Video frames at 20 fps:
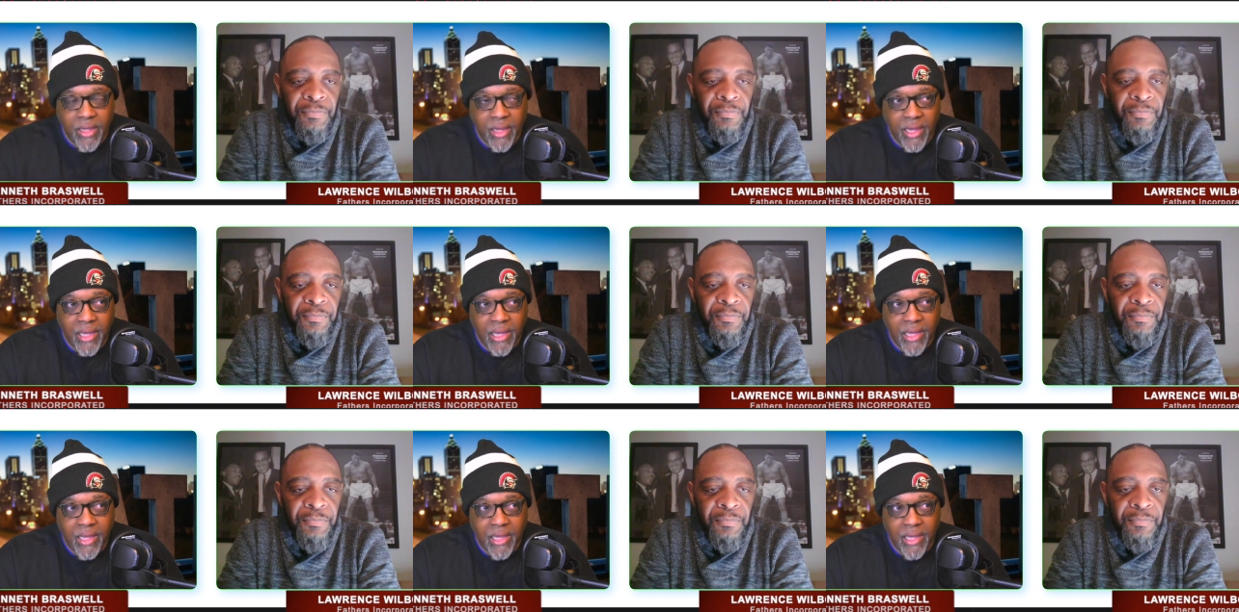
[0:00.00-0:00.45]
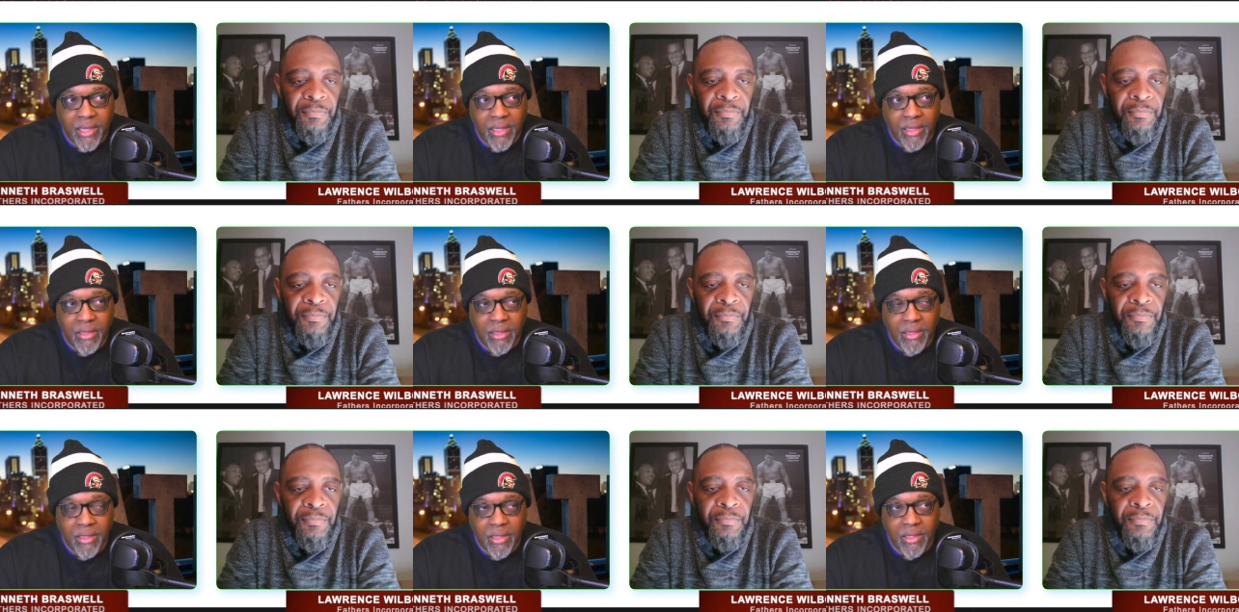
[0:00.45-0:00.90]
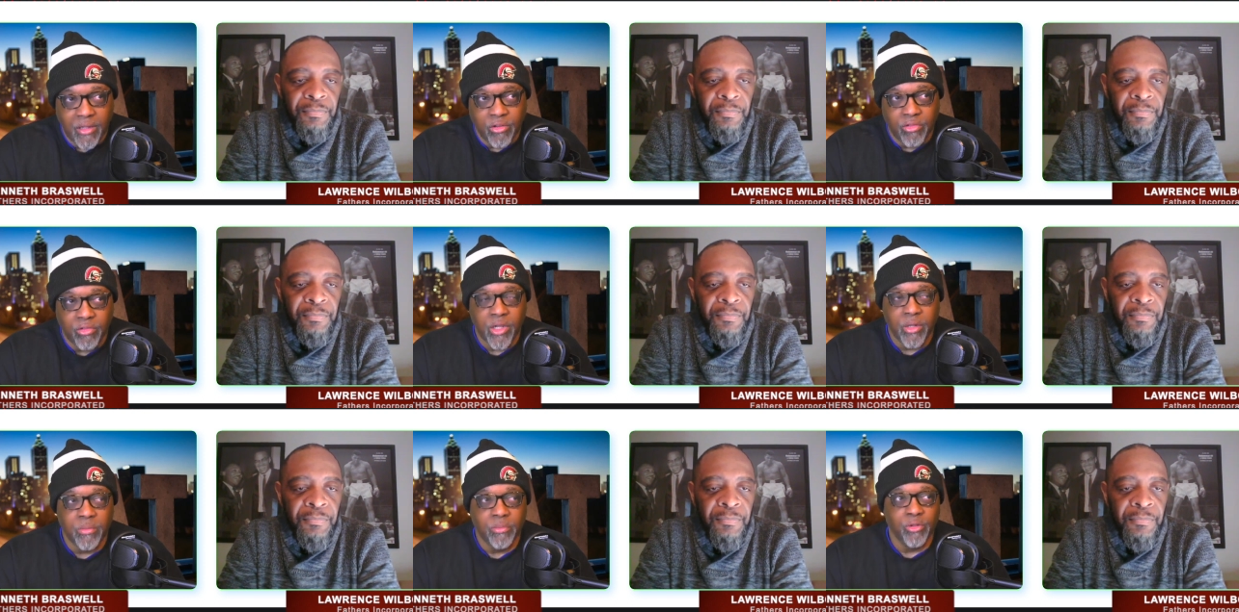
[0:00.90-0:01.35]
Speaker 1: a
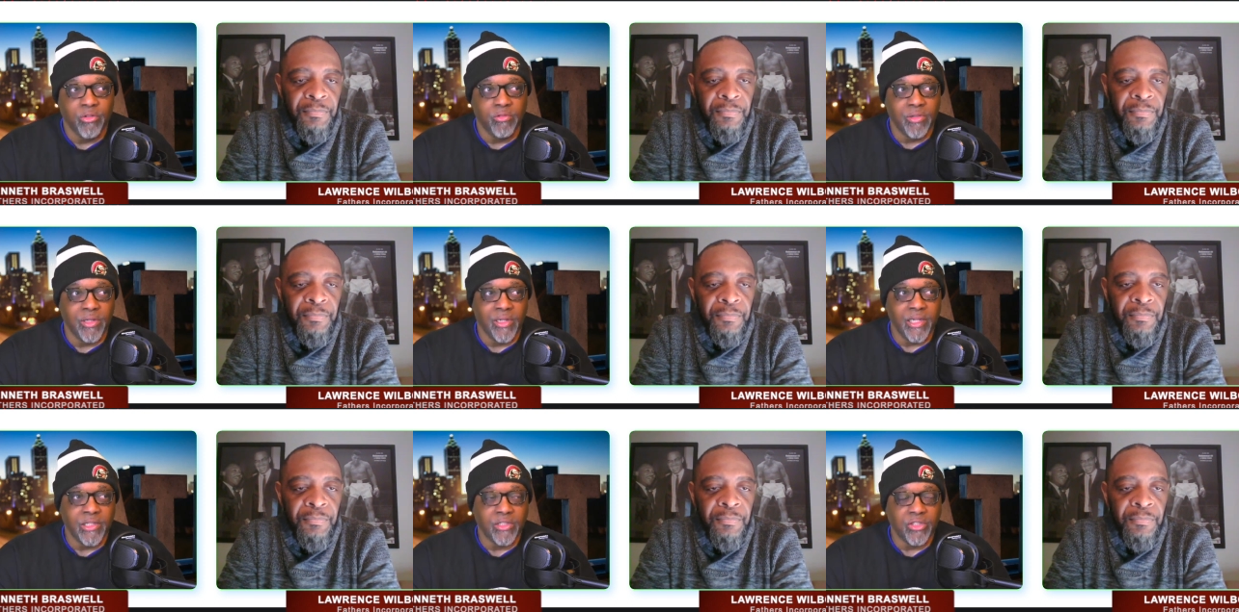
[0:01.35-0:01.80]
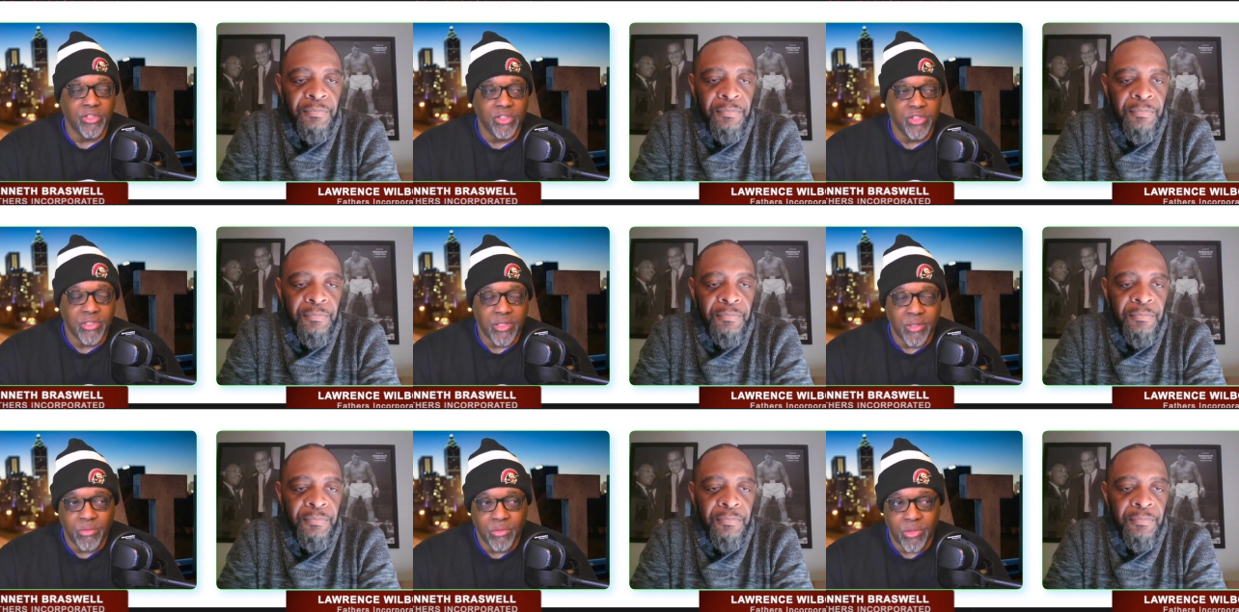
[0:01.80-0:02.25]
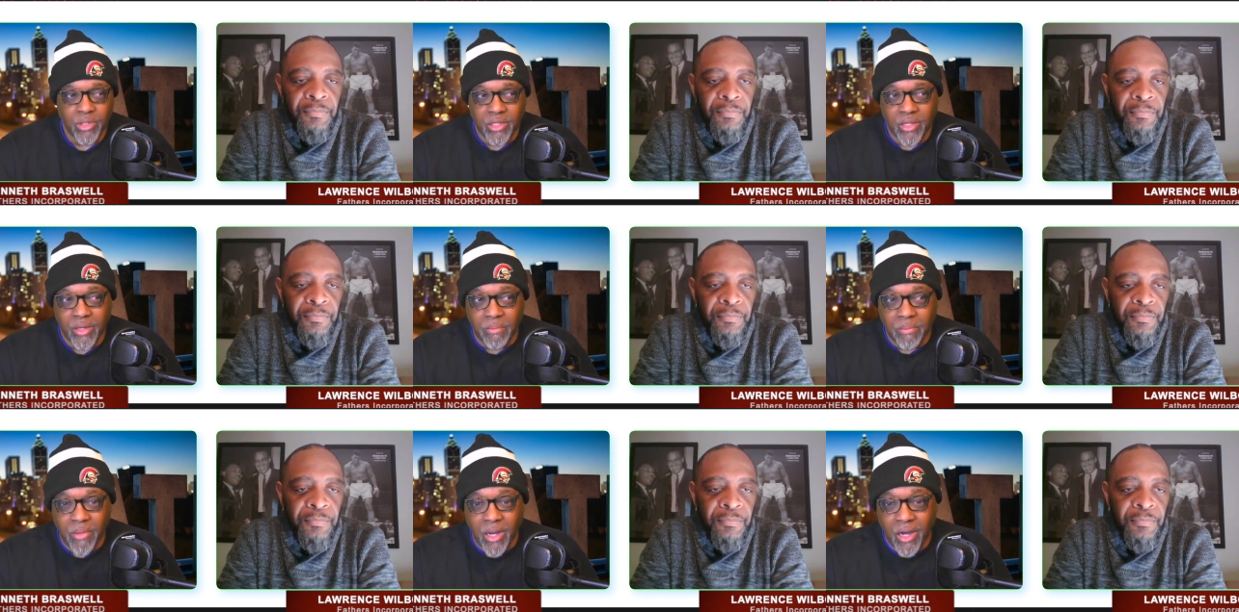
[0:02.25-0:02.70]
incredible relationship with your
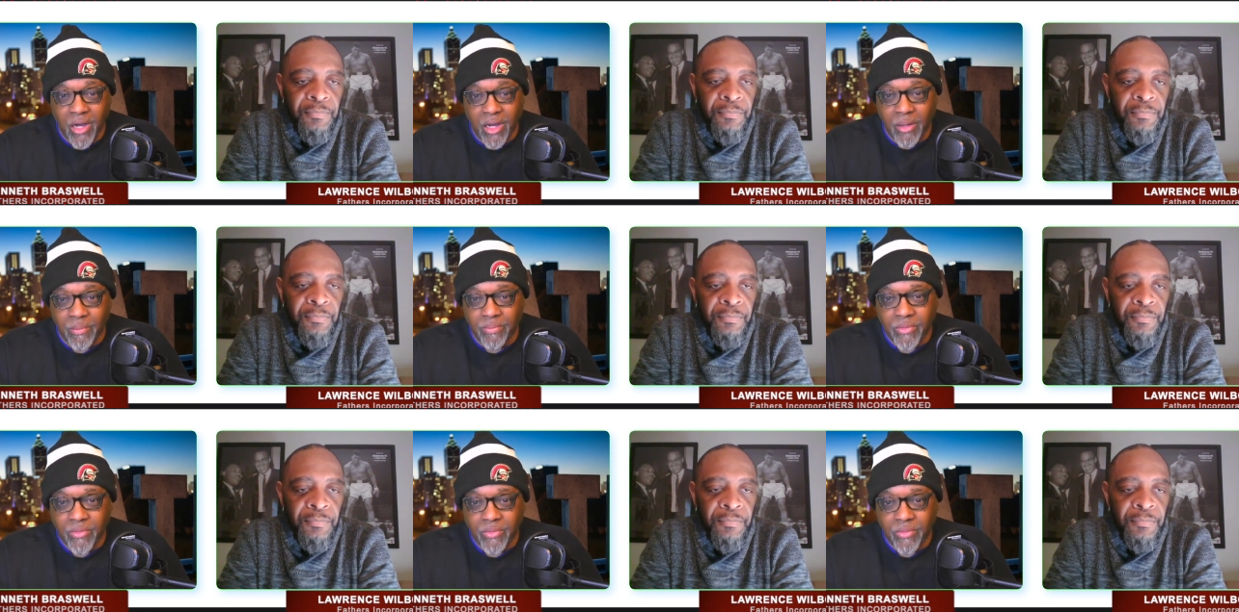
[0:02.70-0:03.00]
mom.